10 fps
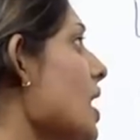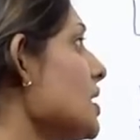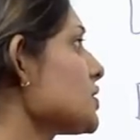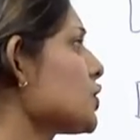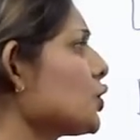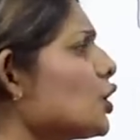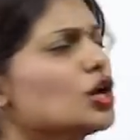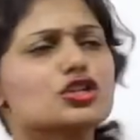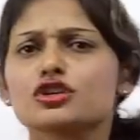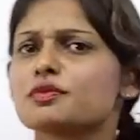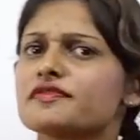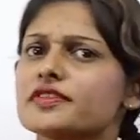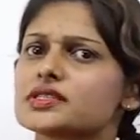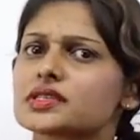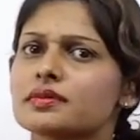ask you, do you
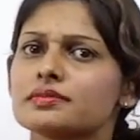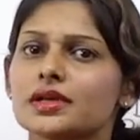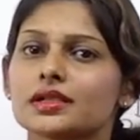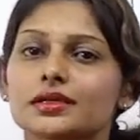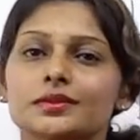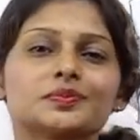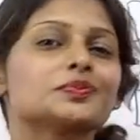prefer skim milk?